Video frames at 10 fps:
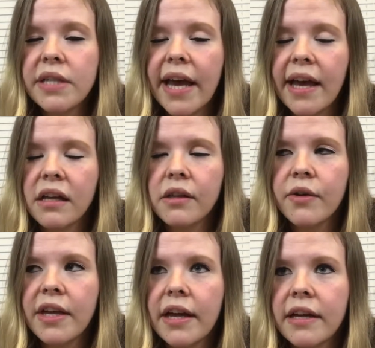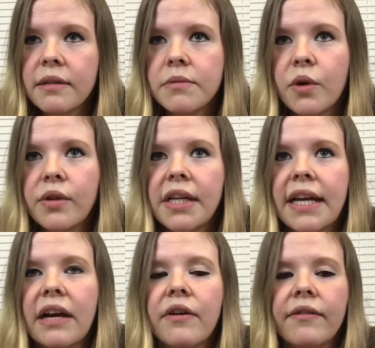tag clothing items only
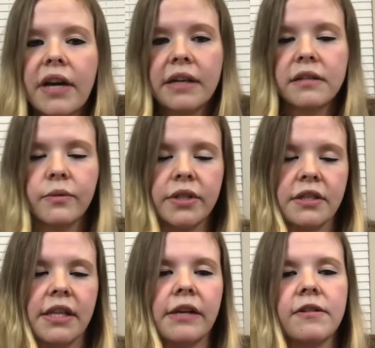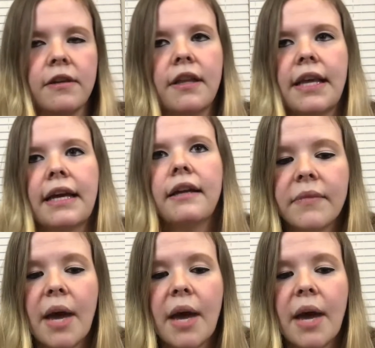now. I've kind of switched the gears on that.